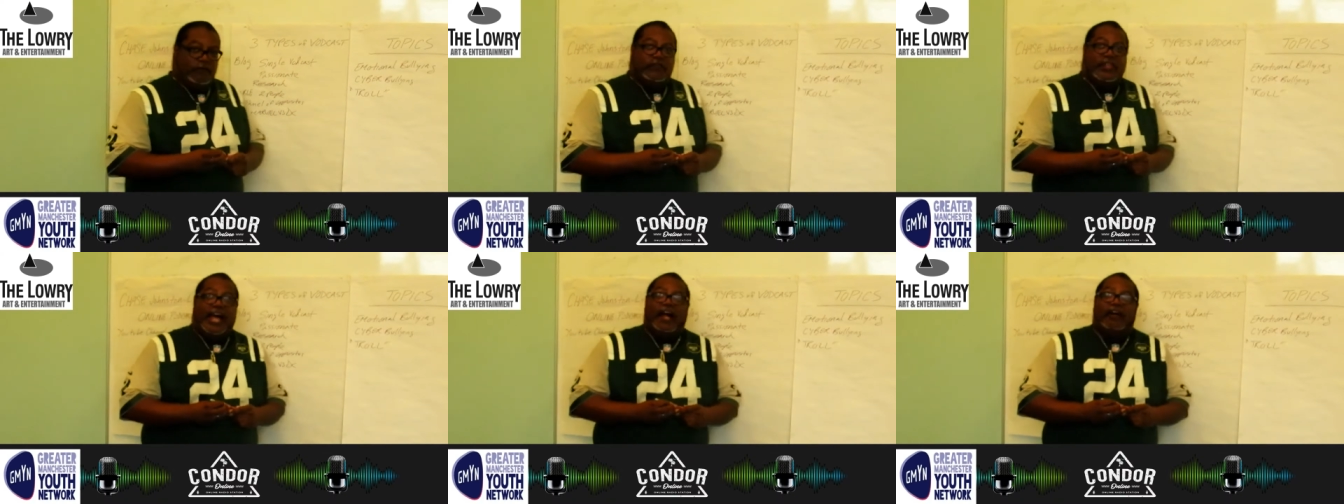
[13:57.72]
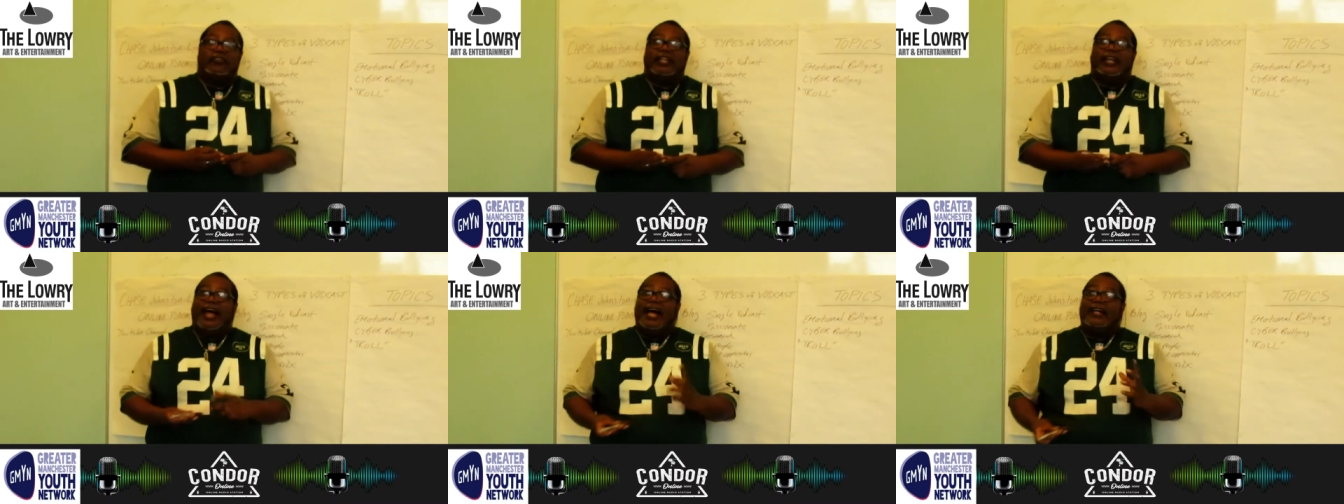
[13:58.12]
Now,
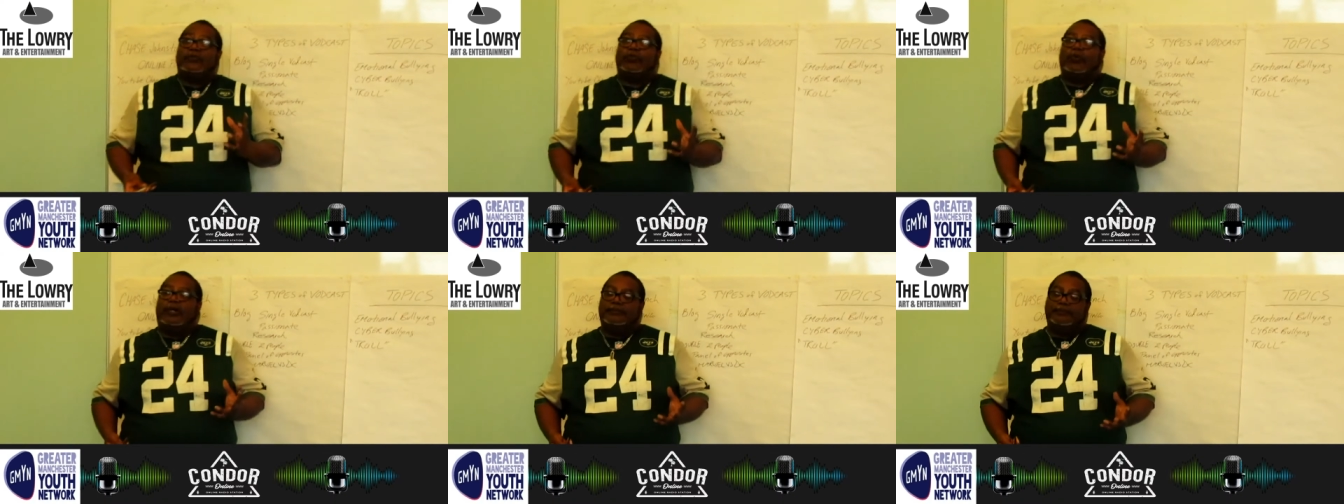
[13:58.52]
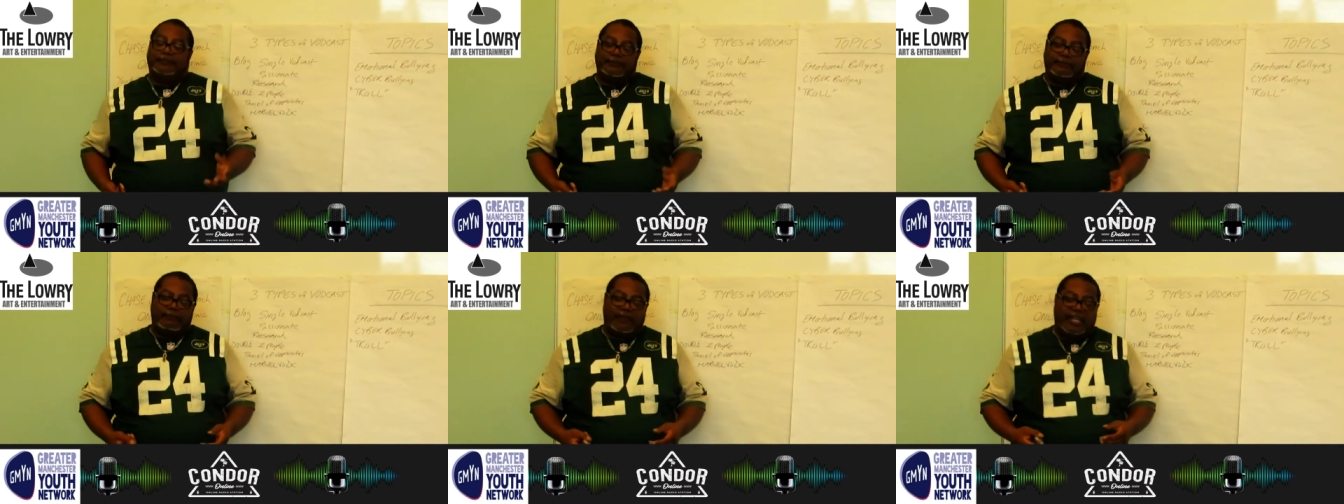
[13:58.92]
the last
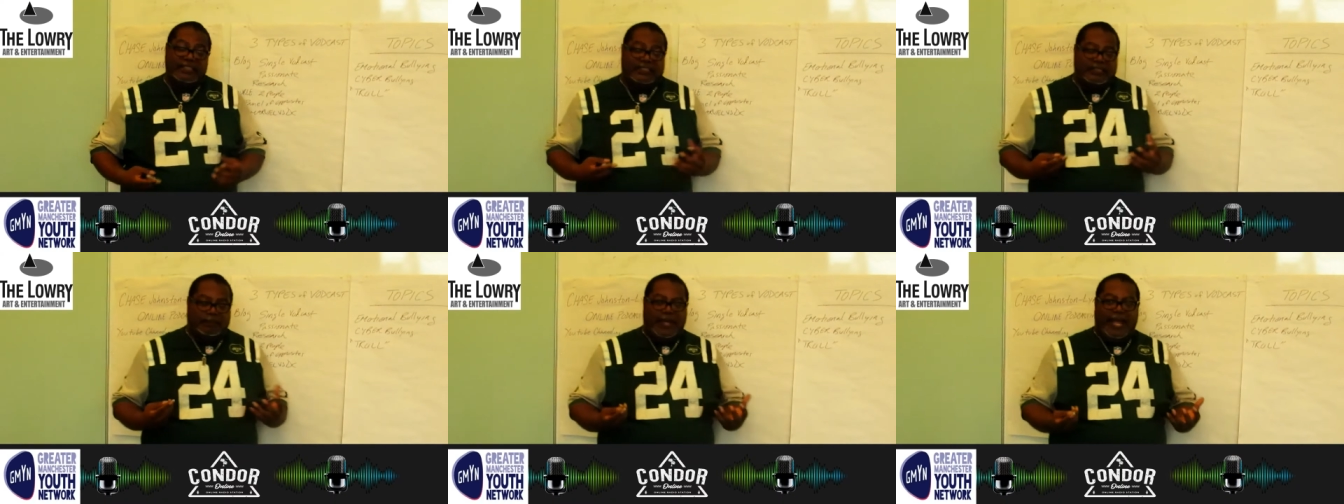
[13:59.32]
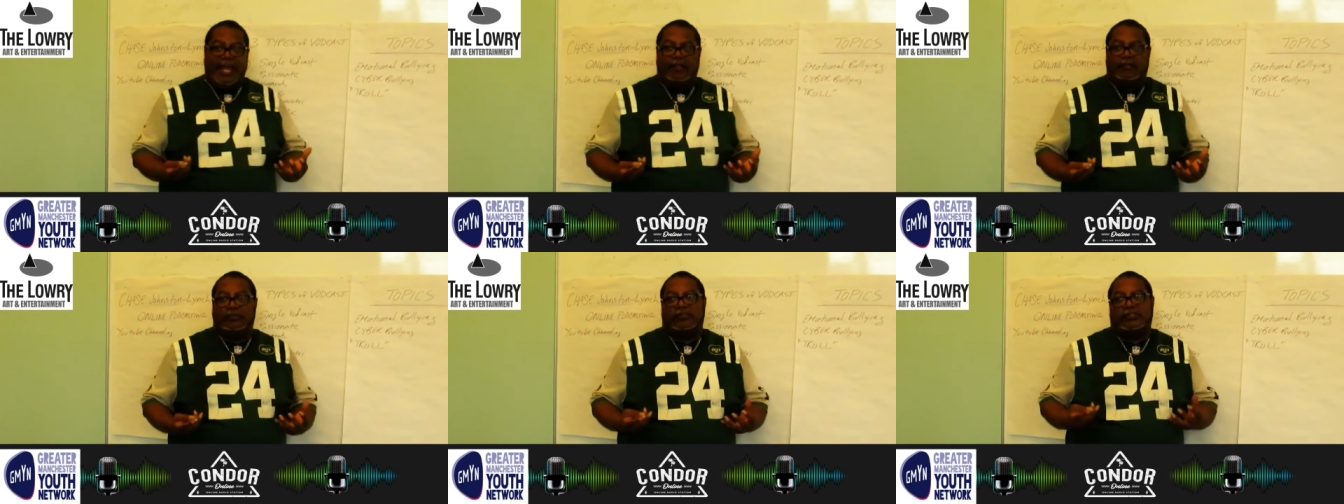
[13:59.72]
one is the
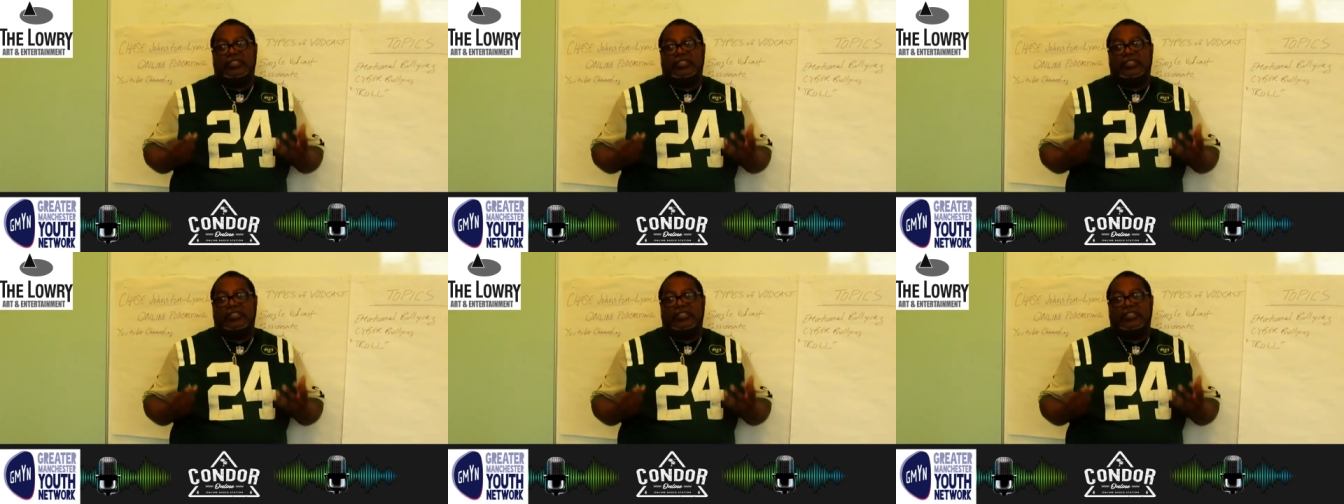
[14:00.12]
panel.